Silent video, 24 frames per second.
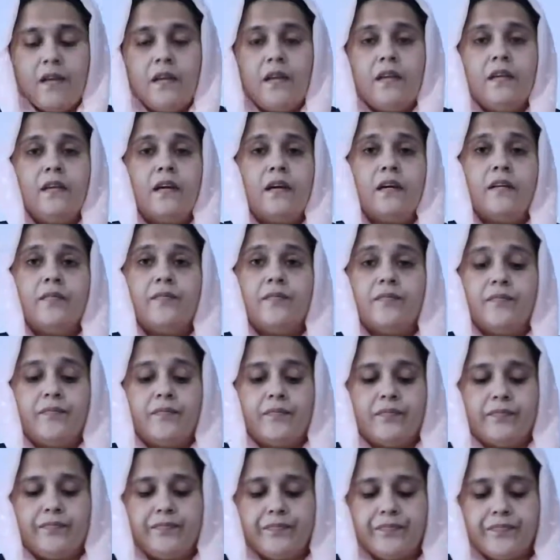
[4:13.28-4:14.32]
Yeah,
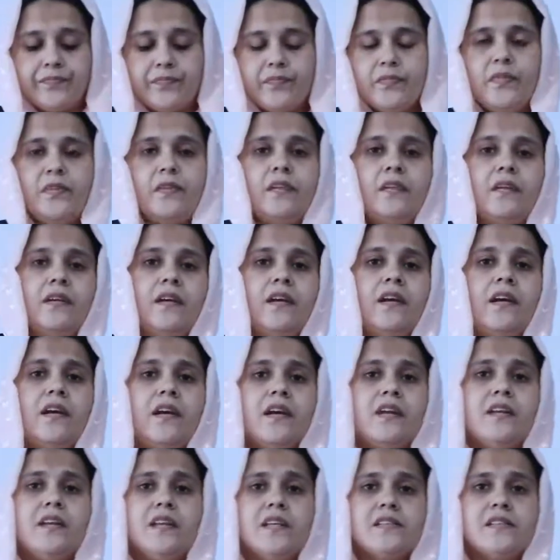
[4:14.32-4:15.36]

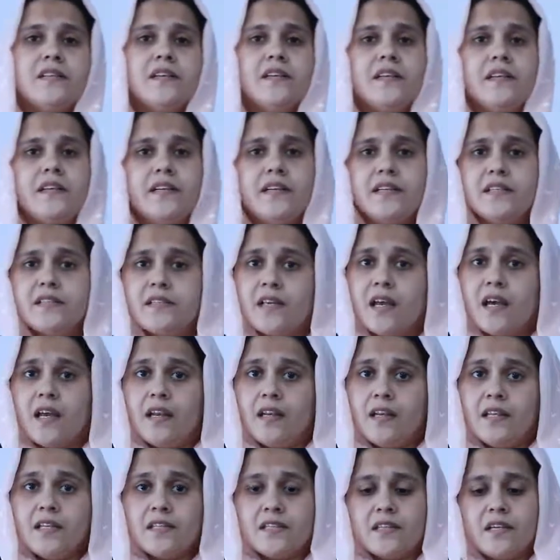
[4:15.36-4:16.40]
listen dears,
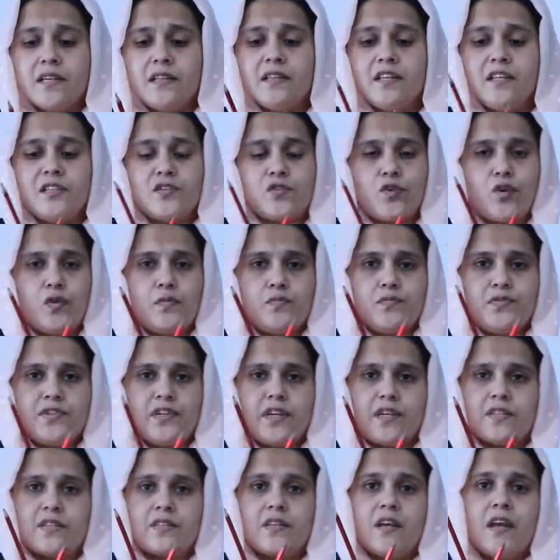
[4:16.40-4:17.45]
listen these
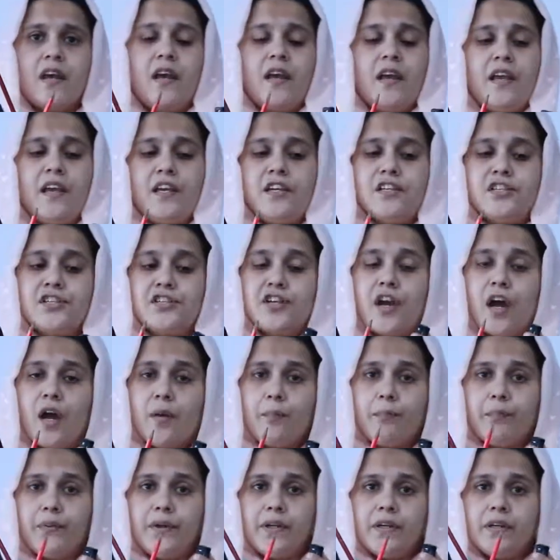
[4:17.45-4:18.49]
objects. A
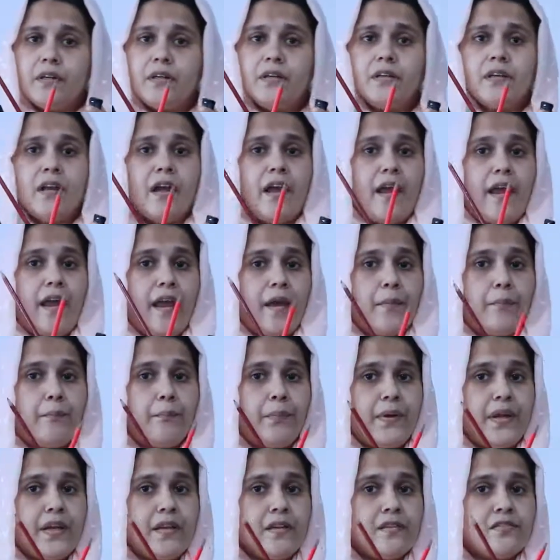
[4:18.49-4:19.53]
sharpener, a
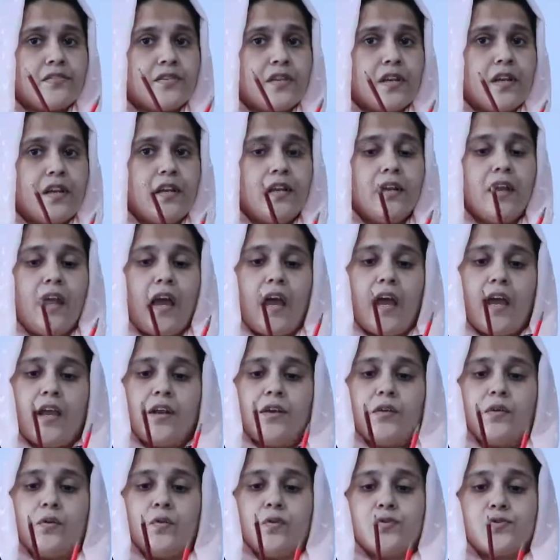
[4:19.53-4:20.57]
pencil
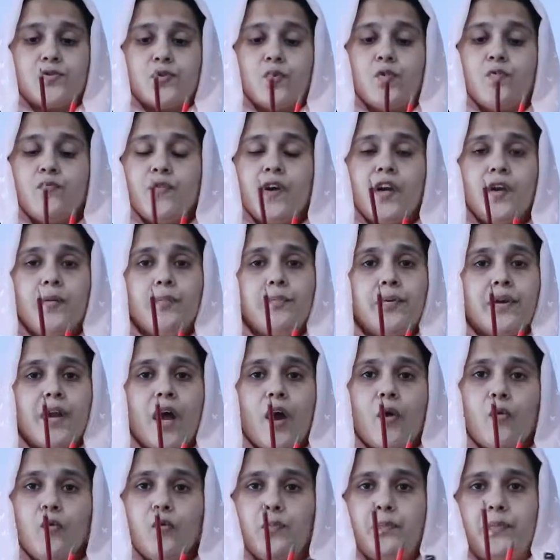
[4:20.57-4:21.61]
and also one
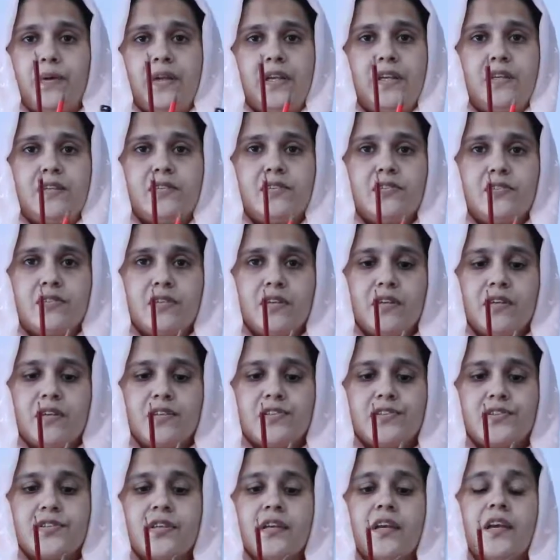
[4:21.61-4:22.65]
brown
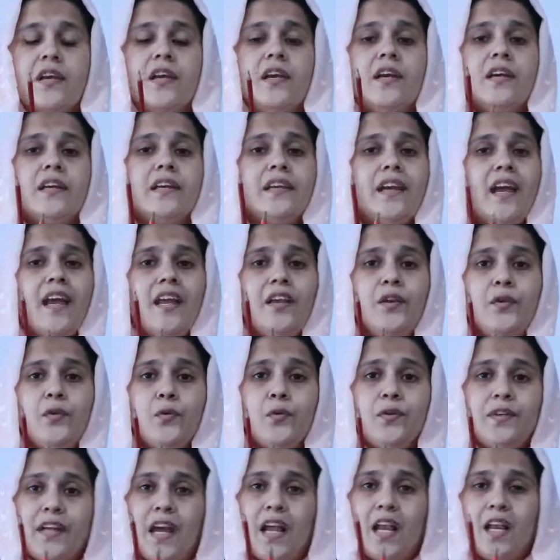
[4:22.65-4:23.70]
pencils. Can
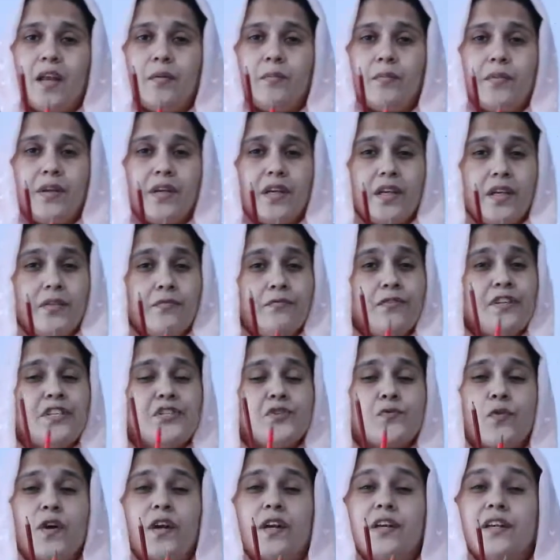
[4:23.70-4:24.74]
you tell me
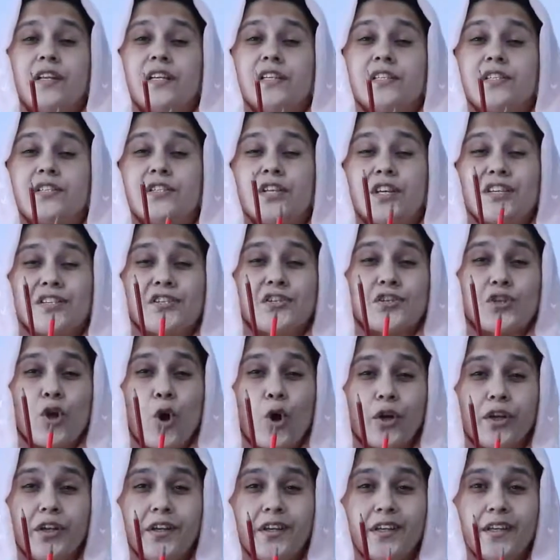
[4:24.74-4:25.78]
which one is the
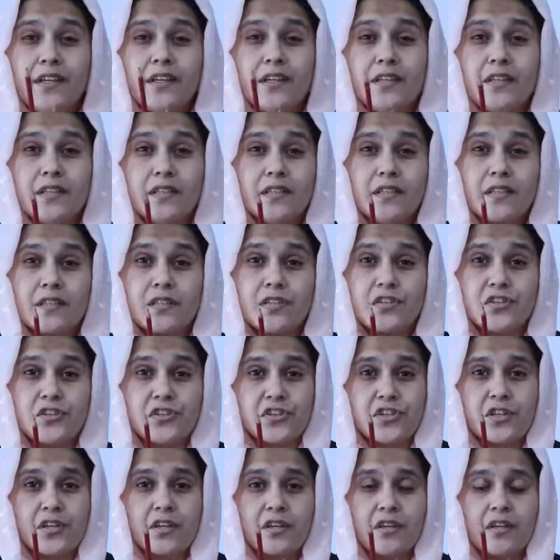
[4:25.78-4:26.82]

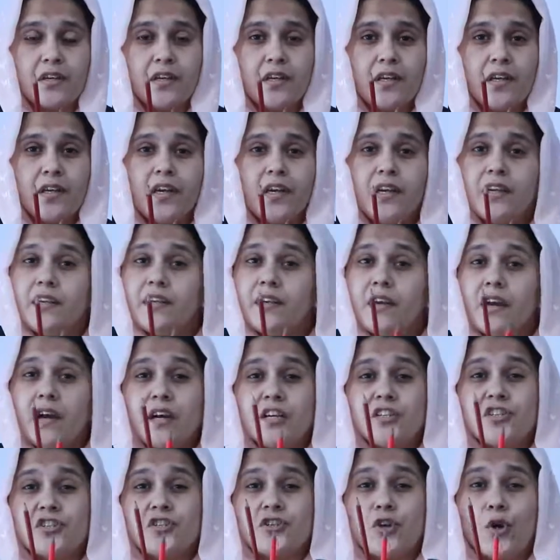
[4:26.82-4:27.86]
shortest?
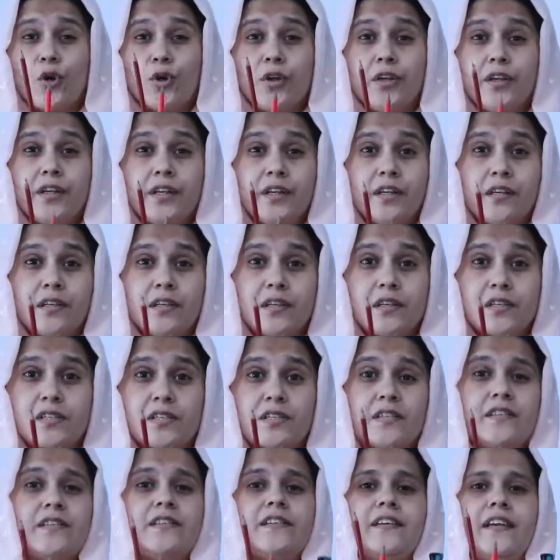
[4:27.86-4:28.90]
Yeah,
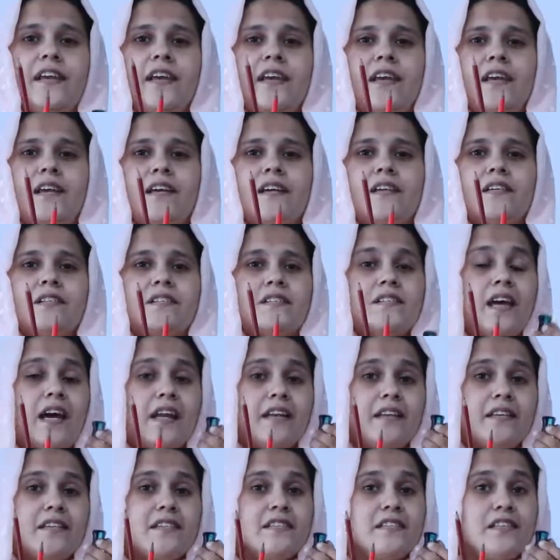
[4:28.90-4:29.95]
shortest. Yes,
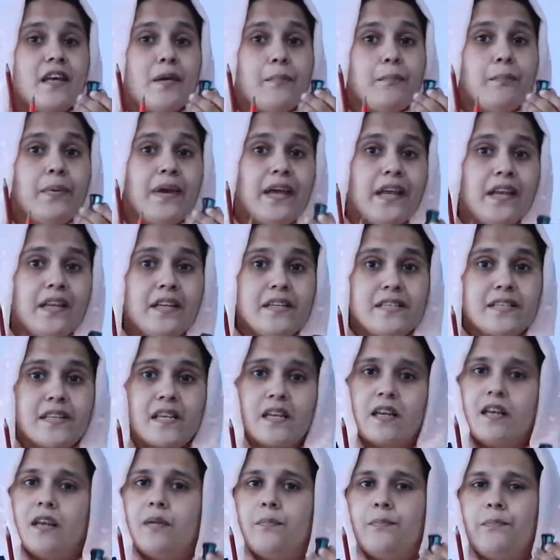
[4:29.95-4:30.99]
that is the
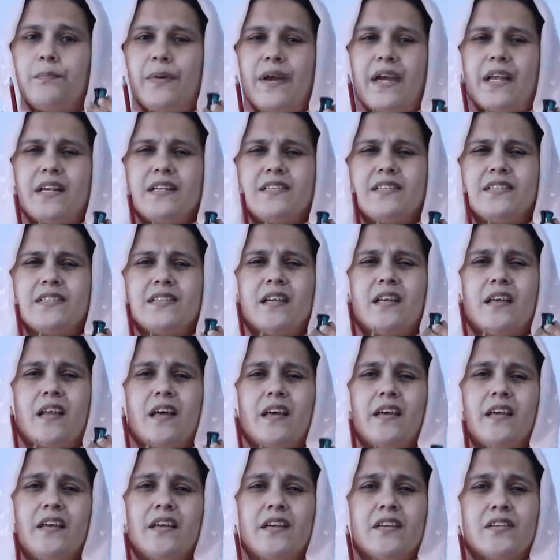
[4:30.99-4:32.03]
pencil.
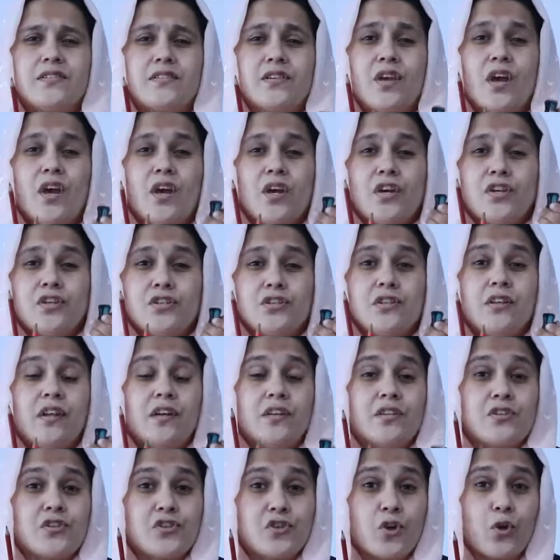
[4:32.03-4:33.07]
Pencil is
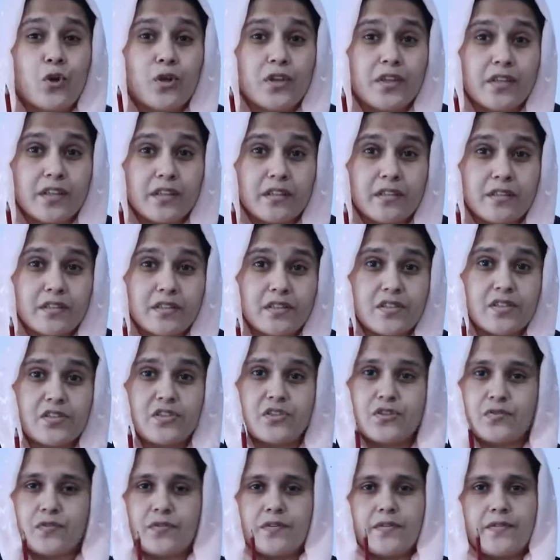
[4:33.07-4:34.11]
the
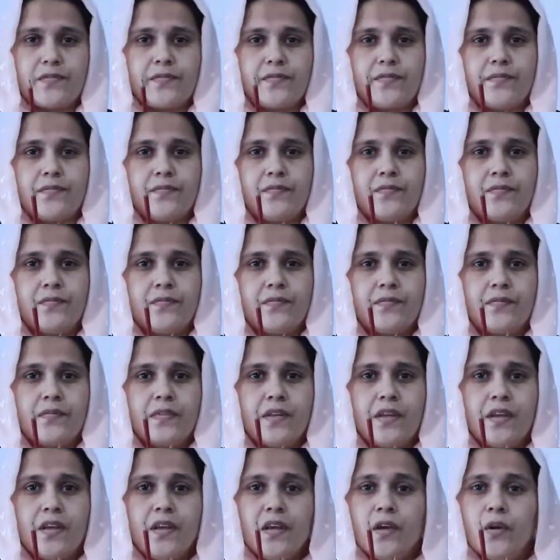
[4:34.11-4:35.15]
shortest.
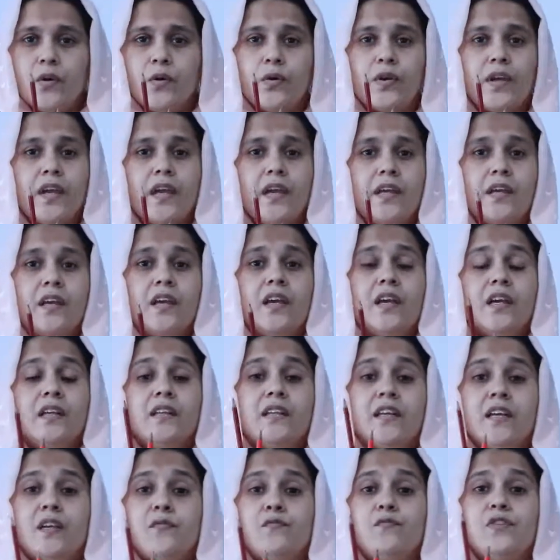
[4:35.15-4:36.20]
Okay,
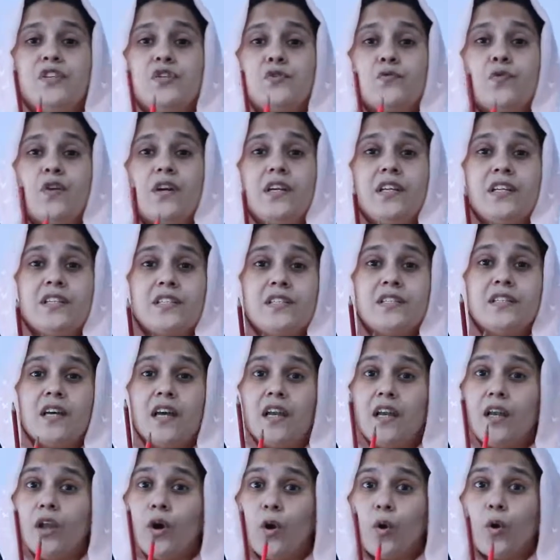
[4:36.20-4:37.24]
then which one is
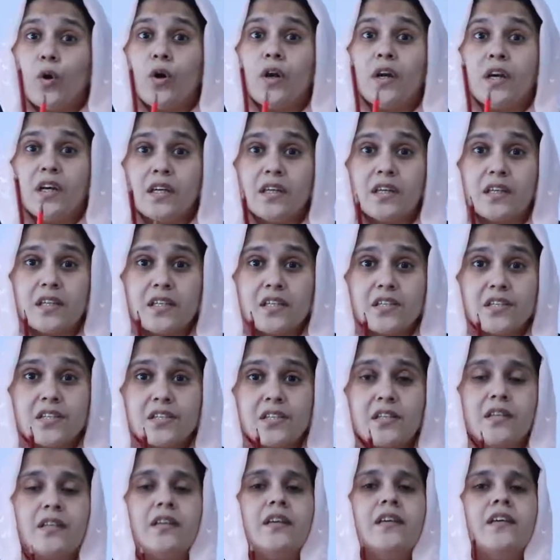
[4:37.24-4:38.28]
the
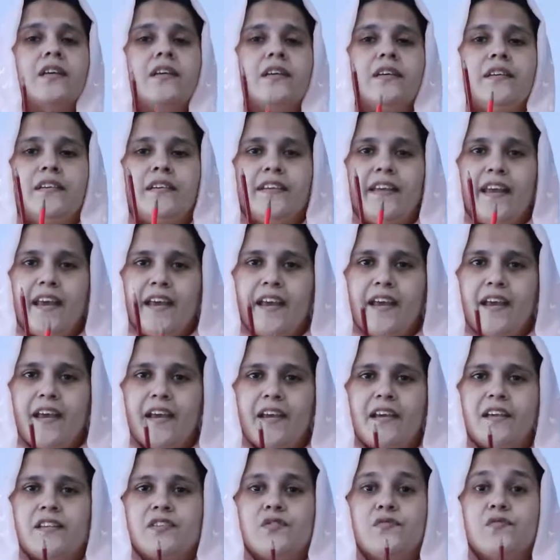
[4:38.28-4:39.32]
longest?
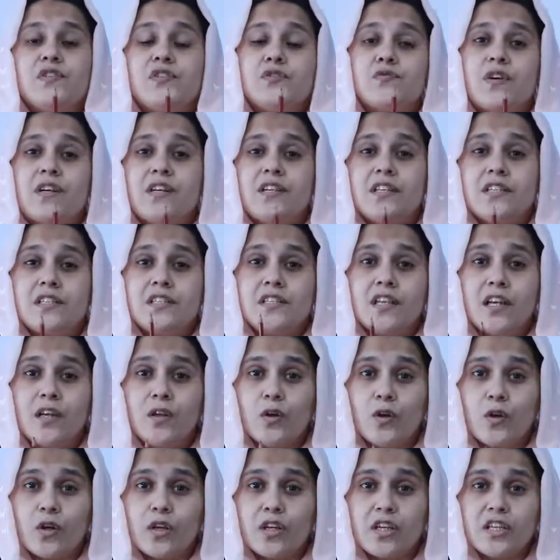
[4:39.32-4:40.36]
Yes, which one is the
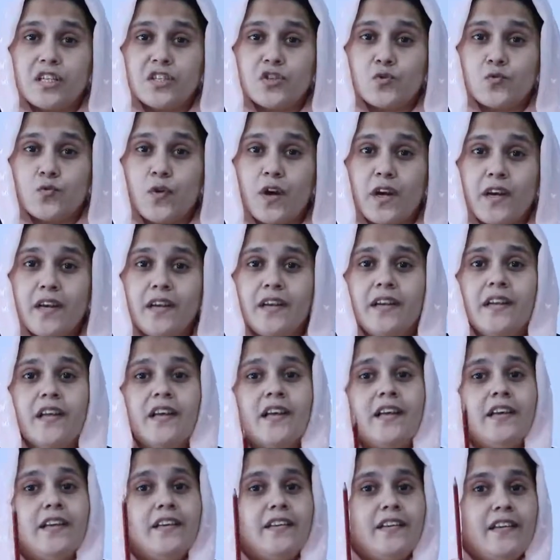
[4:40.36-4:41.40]
longest one?
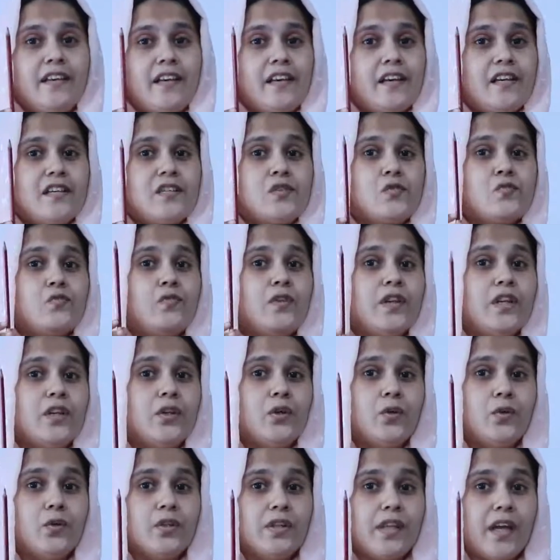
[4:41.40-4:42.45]
Yes, we
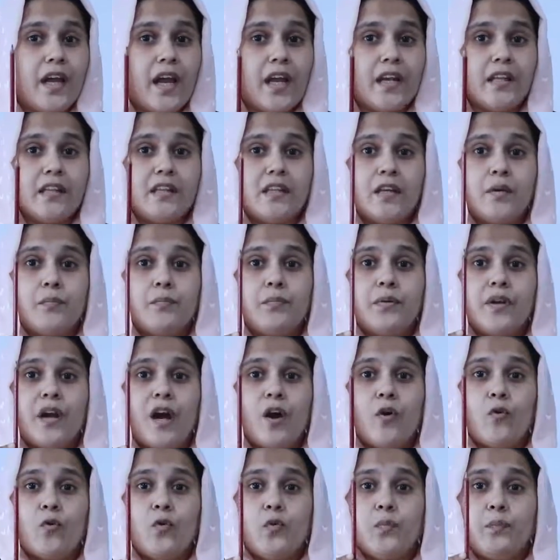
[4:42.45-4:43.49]
know that the
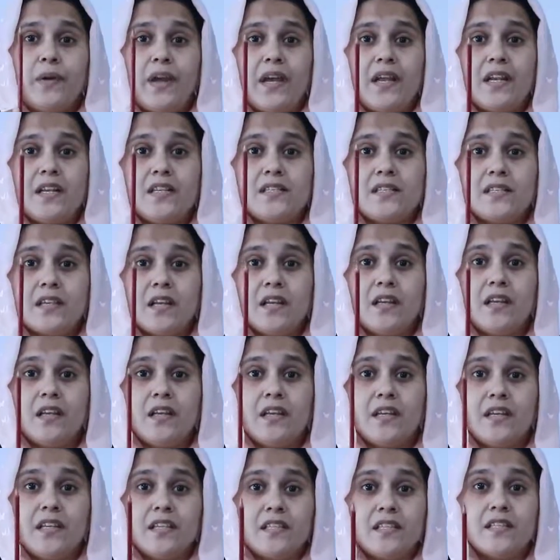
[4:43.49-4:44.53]
brown pencil
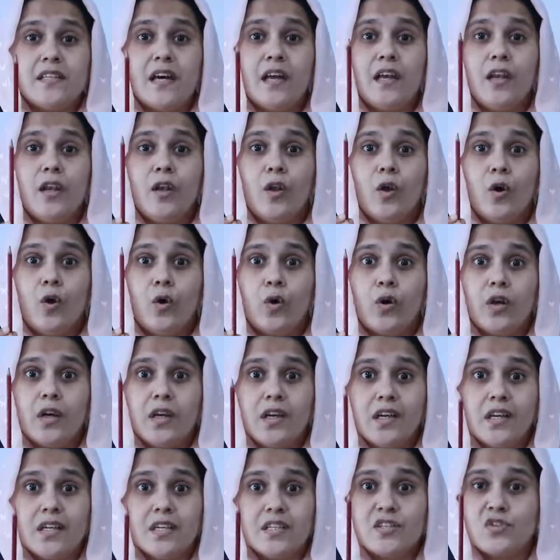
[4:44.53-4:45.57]
is the
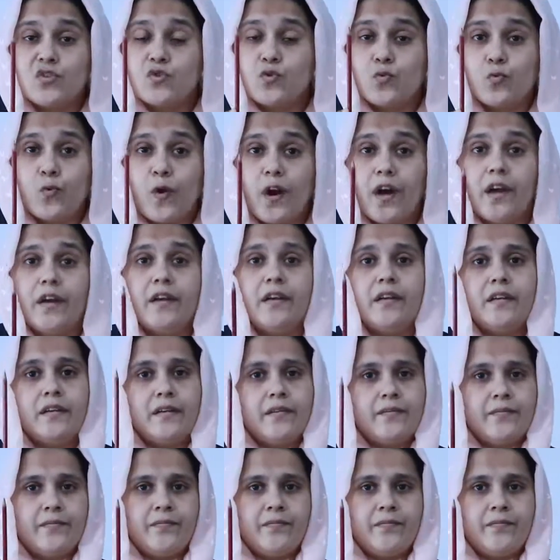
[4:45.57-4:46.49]
longest one.